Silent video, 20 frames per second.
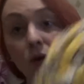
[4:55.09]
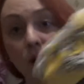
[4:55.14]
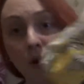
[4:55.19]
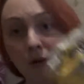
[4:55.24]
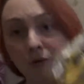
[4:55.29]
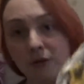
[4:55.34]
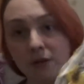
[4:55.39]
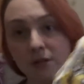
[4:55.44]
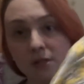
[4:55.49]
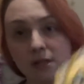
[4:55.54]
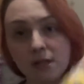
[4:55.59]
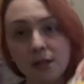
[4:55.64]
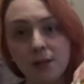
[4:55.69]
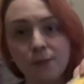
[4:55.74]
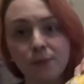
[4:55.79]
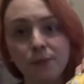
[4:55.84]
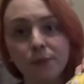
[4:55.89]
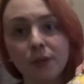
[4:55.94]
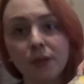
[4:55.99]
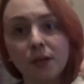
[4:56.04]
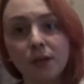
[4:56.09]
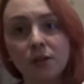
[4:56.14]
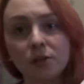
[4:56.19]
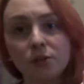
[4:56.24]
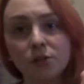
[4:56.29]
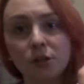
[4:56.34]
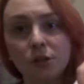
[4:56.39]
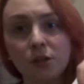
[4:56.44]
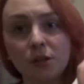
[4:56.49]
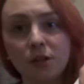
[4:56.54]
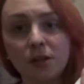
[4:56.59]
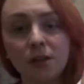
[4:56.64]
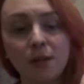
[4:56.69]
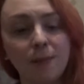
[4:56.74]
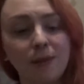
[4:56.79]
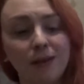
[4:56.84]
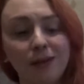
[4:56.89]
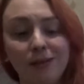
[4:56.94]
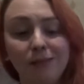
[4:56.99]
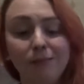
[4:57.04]
obviously, so so that
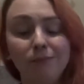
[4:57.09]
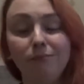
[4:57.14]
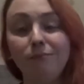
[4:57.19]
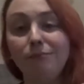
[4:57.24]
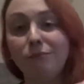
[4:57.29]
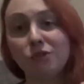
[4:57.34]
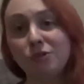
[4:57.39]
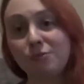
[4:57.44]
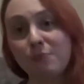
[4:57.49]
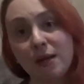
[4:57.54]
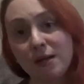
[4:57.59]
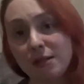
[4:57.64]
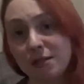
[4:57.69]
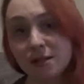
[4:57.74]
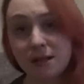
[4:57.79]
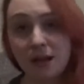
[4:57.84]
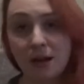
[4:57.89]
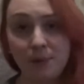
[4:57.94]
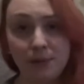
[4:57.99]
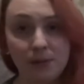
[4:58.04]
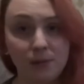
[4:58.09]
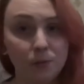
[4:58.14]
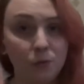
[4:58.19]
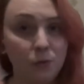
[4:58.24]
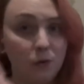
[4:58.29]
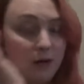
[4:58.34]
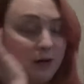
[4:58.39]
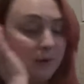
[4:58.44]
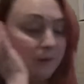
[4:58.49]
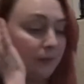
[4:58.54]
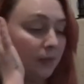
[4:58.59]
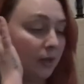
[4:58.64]
it just makes the nappy smaller.